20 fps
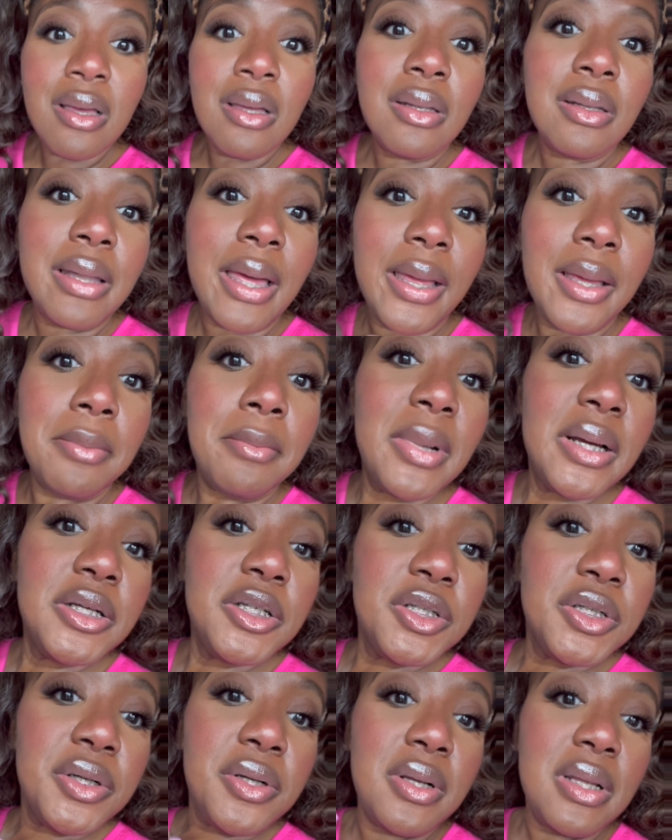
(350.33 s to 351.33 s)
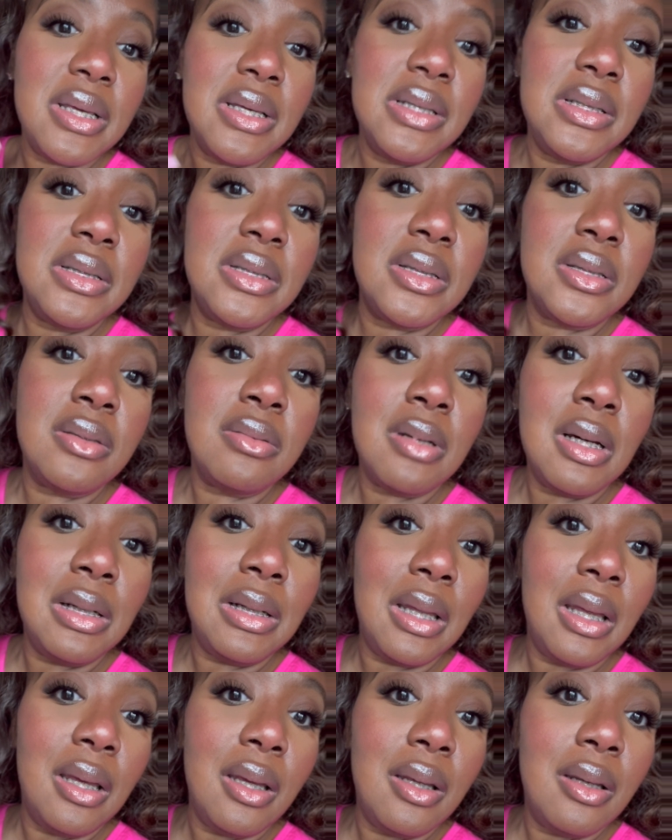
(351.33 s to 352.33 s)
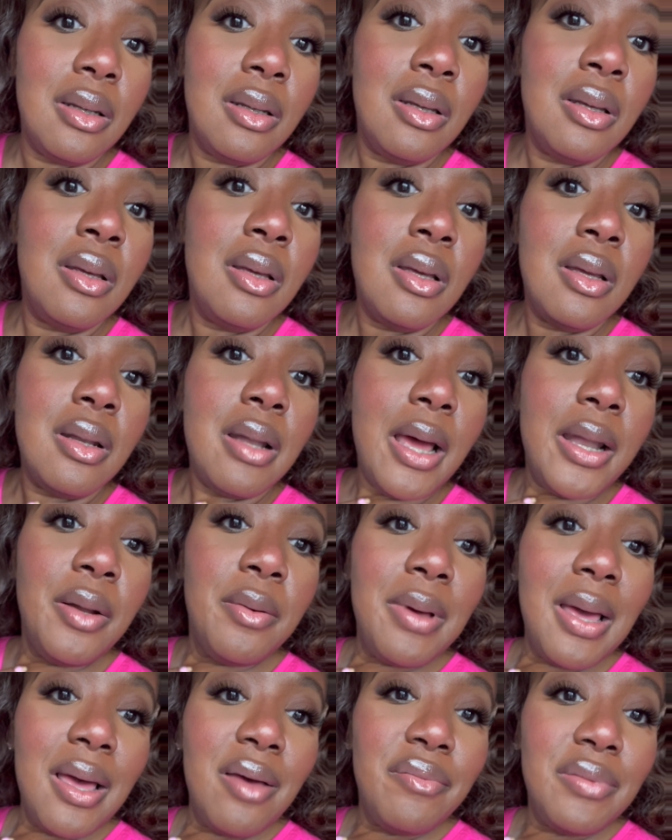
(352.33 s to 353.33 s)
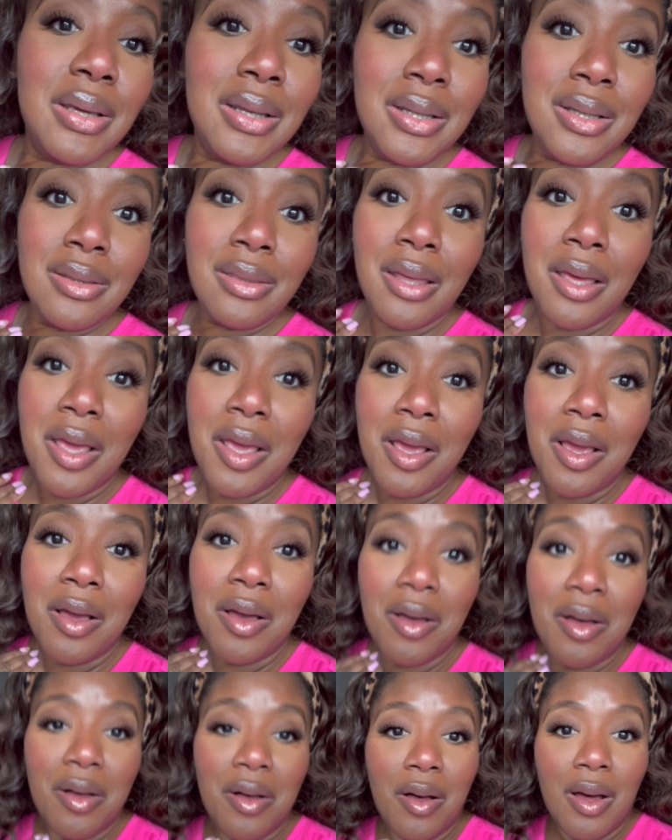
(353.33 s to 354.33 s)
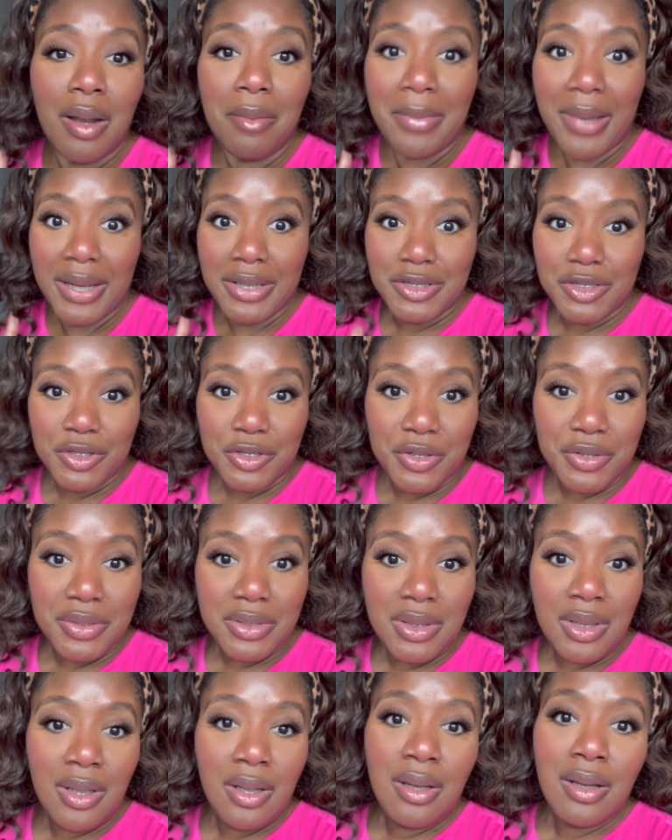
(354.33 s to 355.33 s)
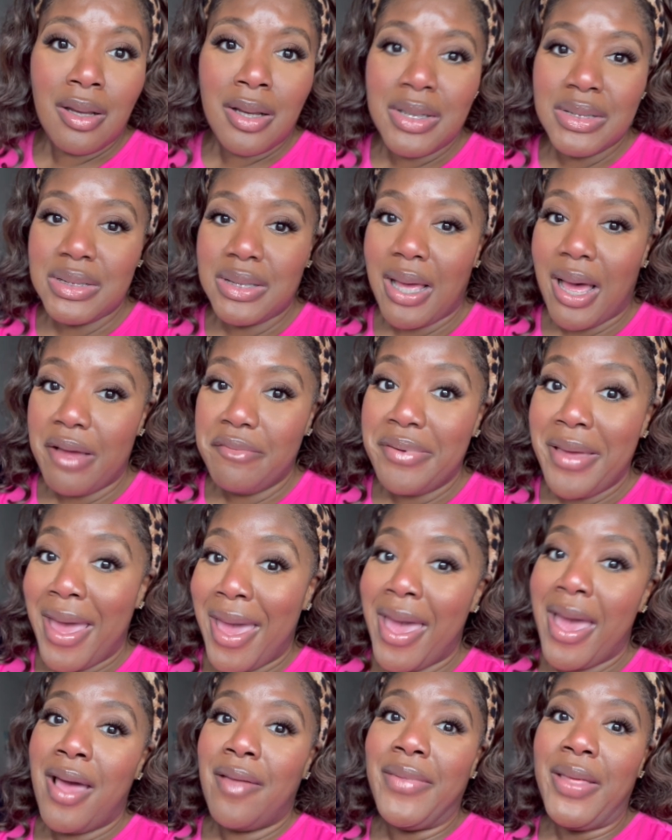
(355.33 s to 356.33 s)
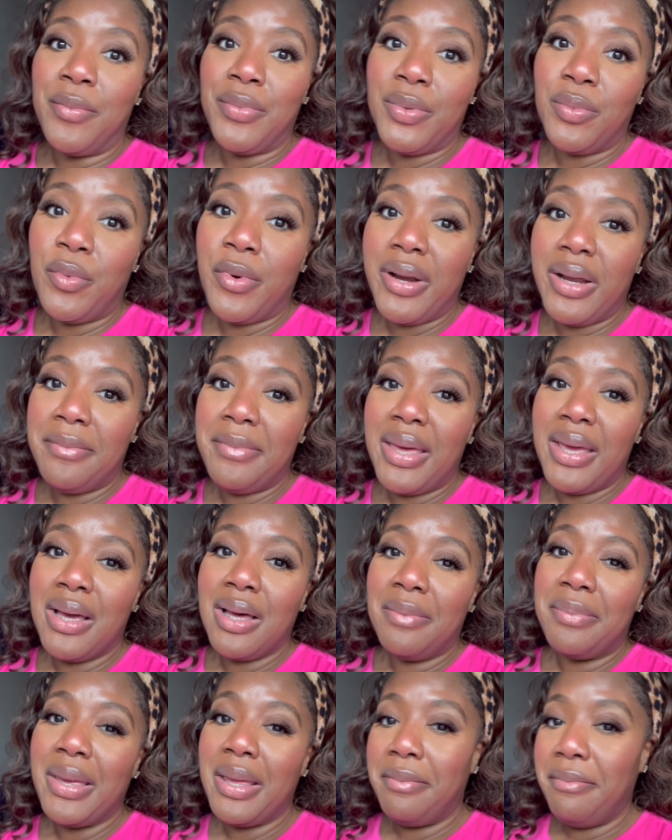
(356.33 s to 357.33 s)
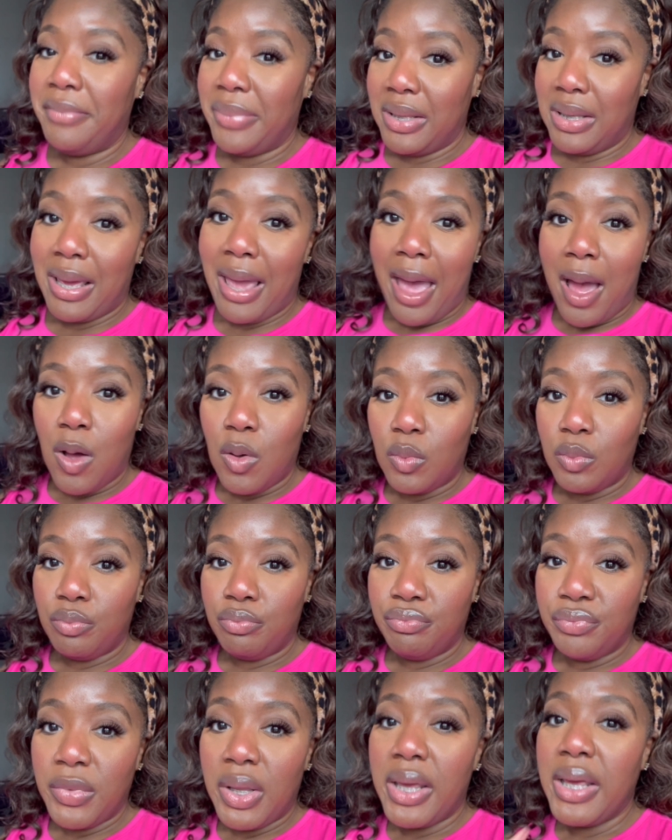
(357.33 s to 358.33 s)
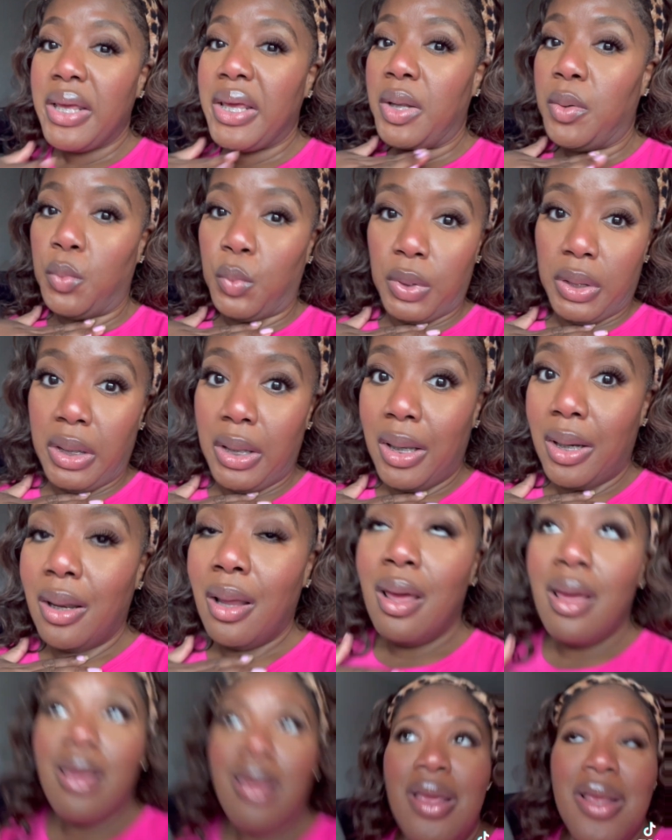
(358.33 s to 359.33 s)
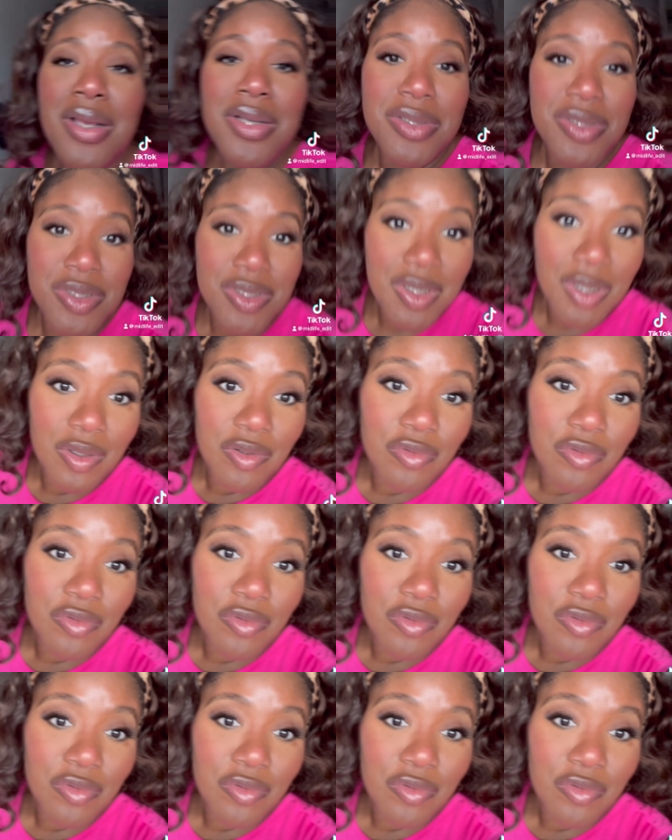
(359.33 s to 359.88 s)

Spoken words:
Like my shirt is clean. I don't have anything on my shirt because I've had that with wearing makeup and being out, it can run. So